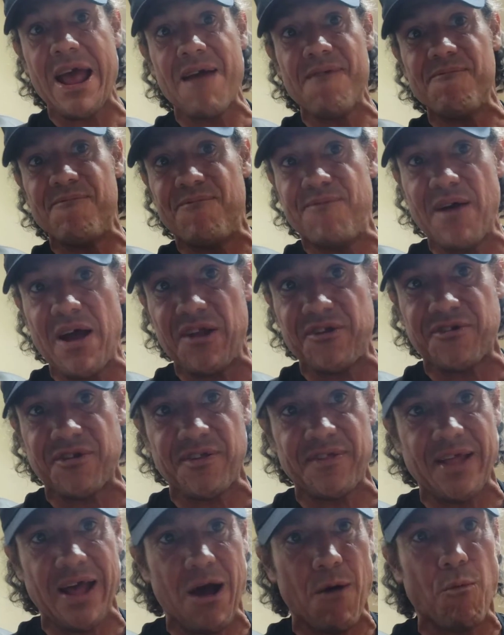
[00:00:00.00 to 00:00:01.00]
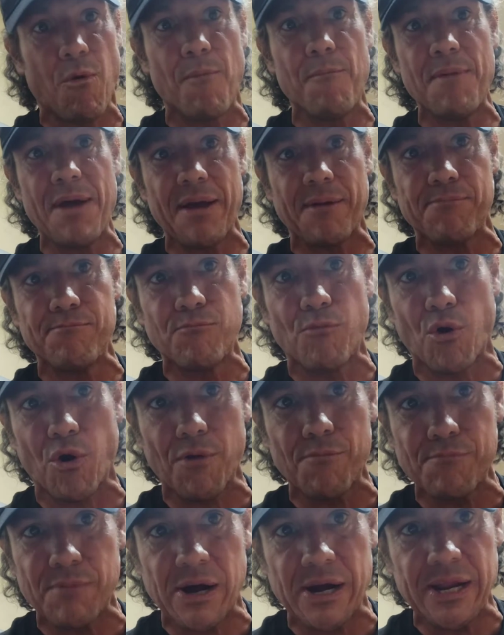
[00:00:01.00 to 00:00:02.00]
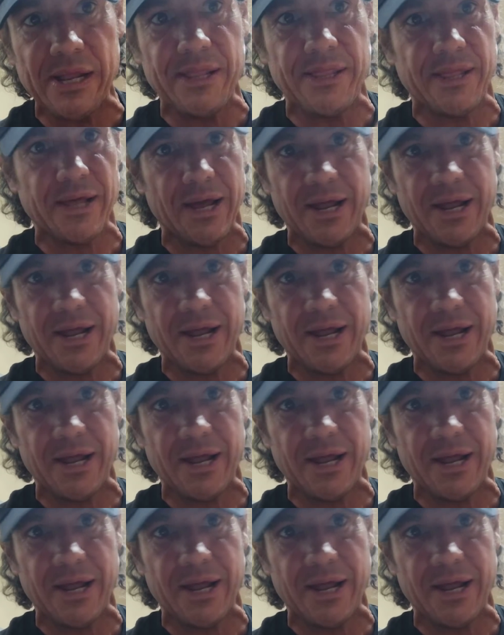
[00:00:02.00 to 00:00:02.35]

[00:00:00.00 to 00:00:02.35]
invention that will make more money